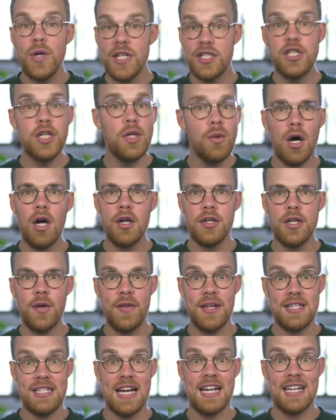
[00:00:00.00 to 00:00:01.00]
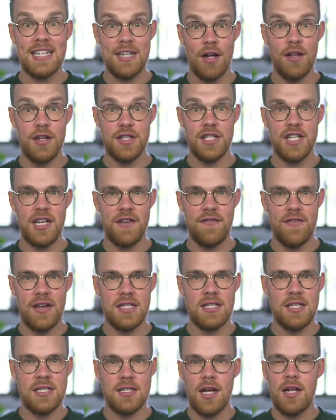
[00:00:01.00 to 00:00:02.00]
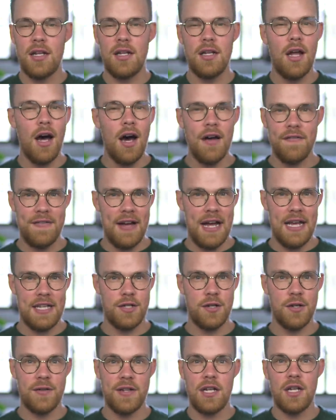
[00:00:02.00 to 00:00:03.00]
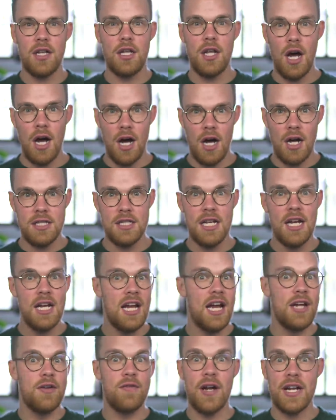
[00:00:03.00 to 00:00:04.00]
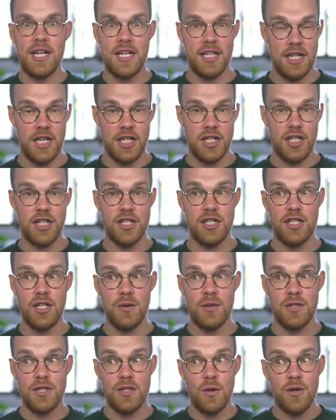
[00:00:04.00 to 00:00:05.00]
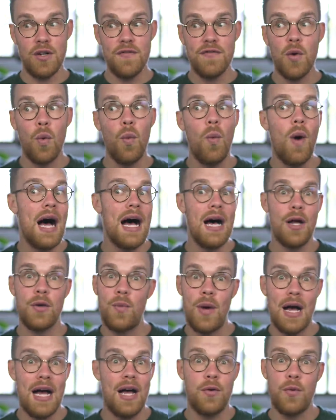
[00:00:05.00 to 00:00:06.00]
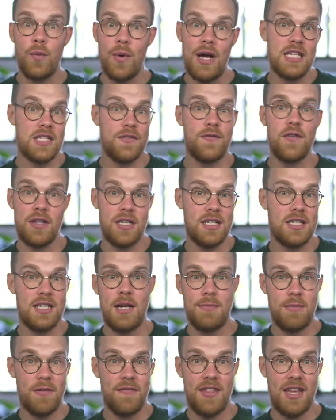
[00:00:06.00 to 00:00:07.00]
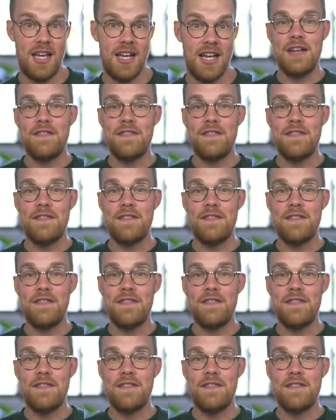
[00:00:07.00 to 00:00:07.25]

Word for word: We do all know that technology advances a lot faster than laws and regulations, so it's sort of the wild, wild west for this type of thing.